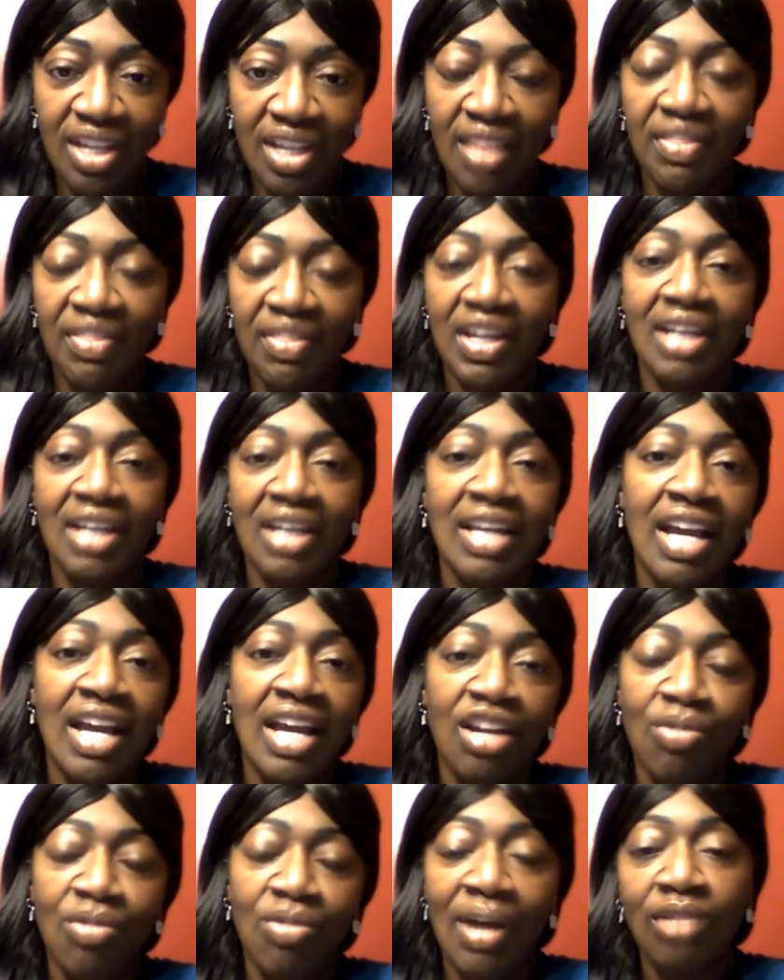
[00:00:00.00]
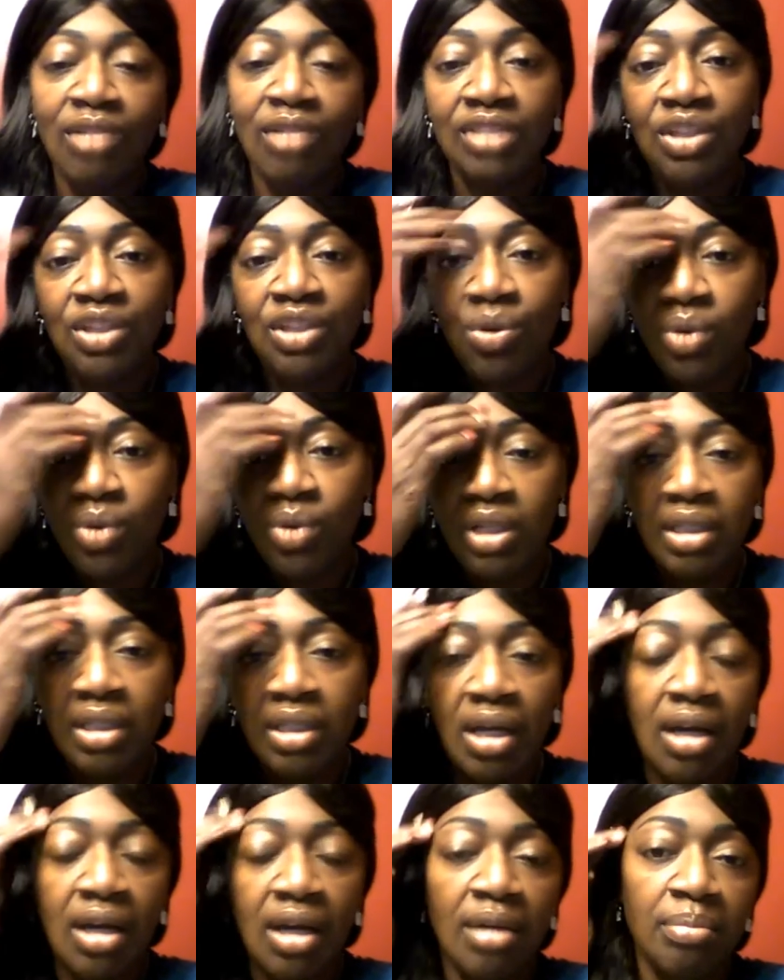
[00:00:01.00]
They are not grounded
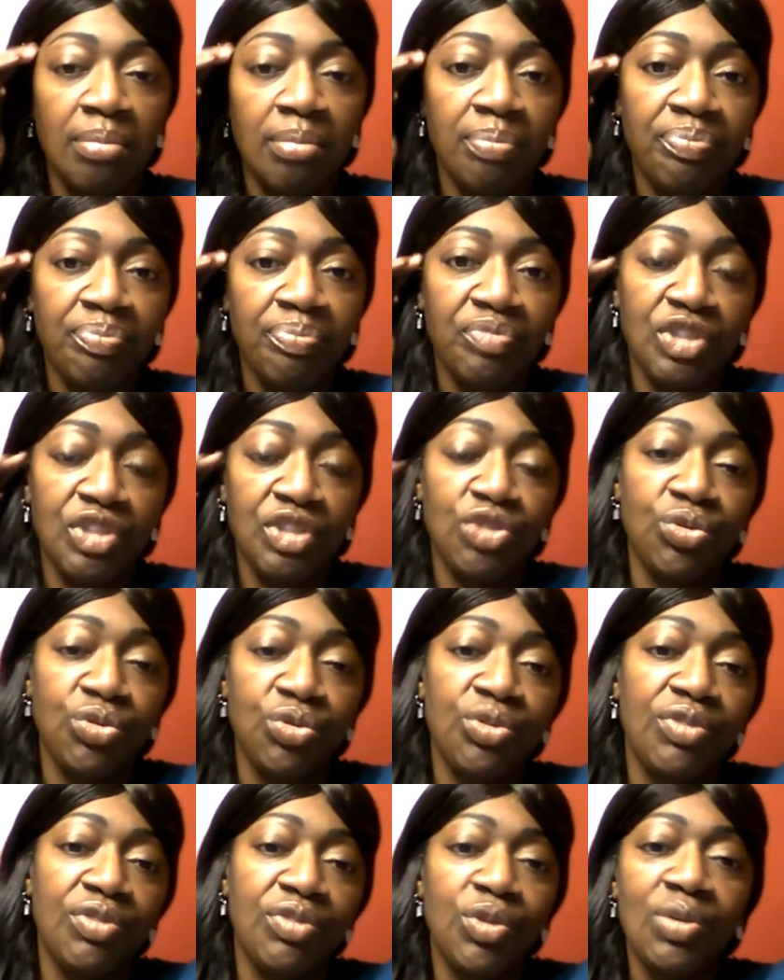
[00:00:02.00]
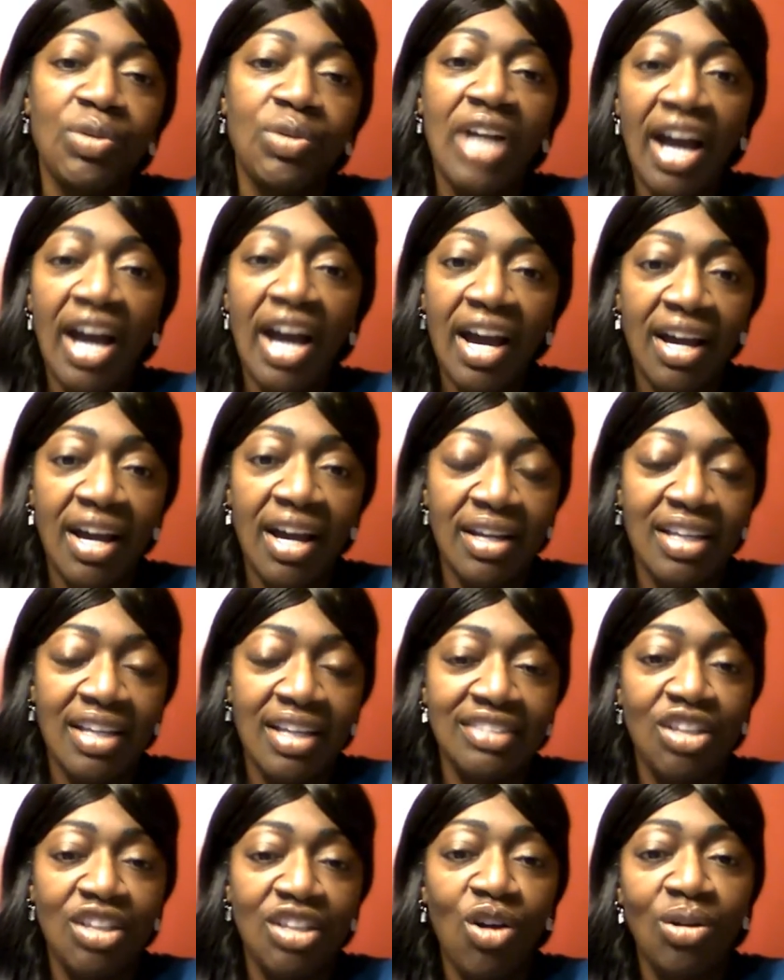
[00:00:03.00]
on the truth of who God has
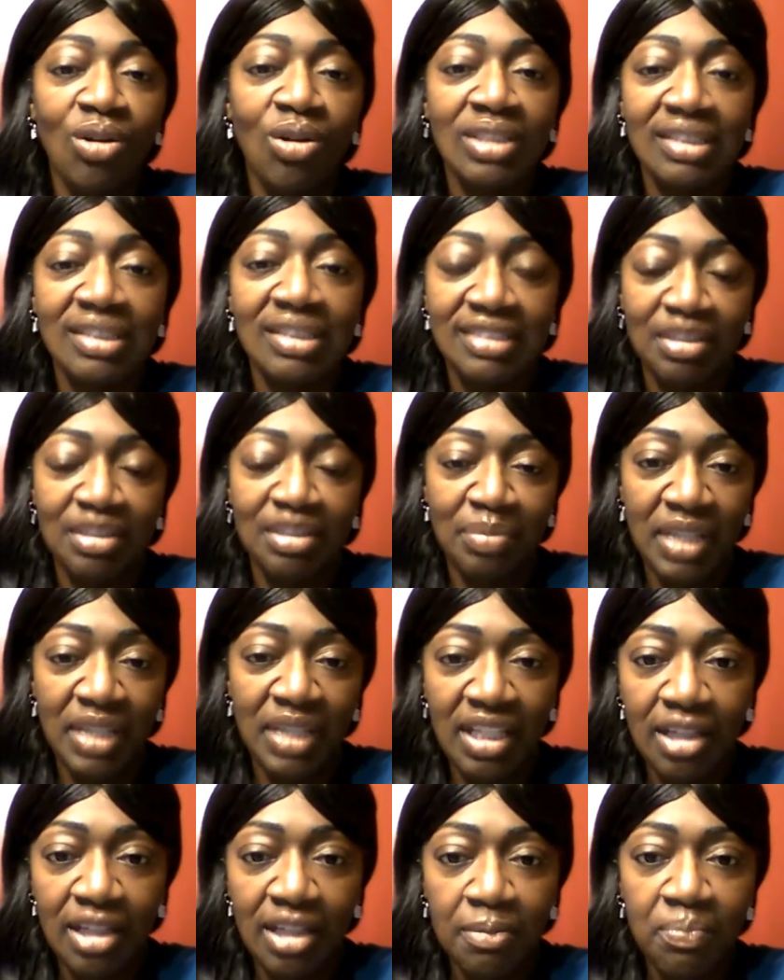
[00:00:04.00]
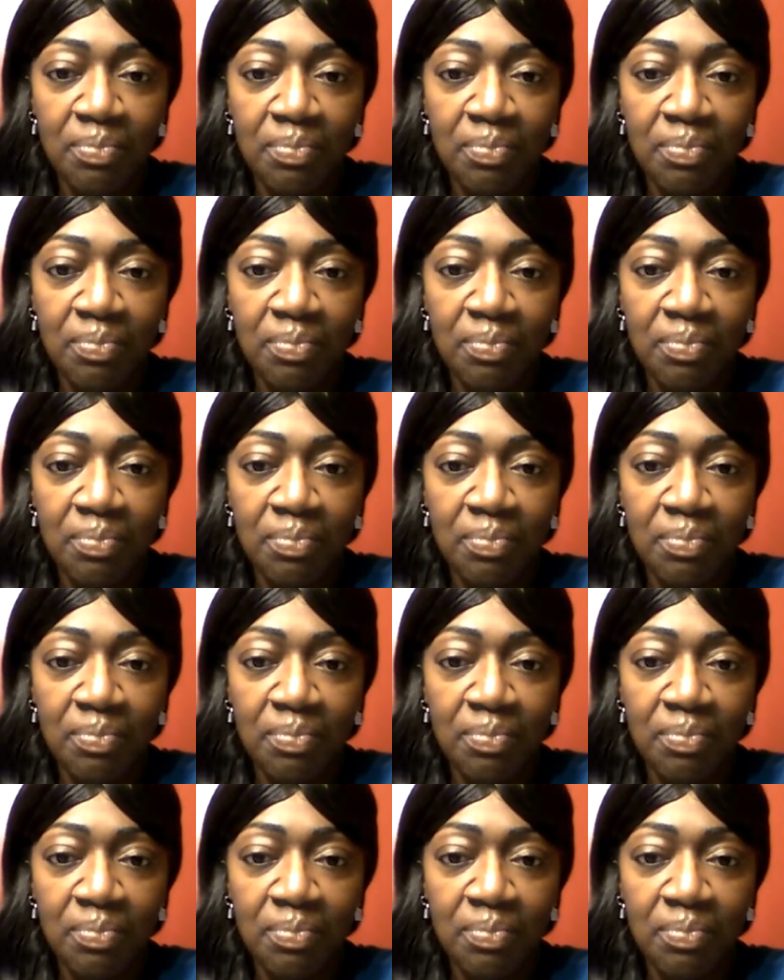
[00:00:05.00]
called us to be.